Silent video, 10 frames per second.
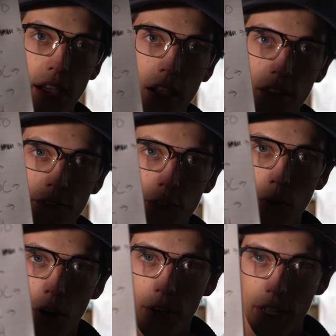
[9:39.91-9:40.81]
Now, if
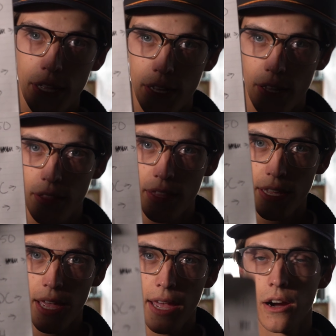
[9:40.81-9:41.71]
you are in
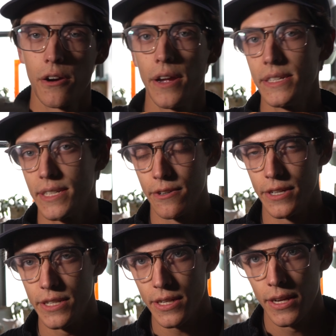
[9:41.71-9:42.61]
the ARA
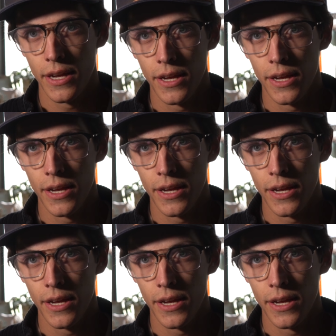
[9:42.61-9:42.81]
series,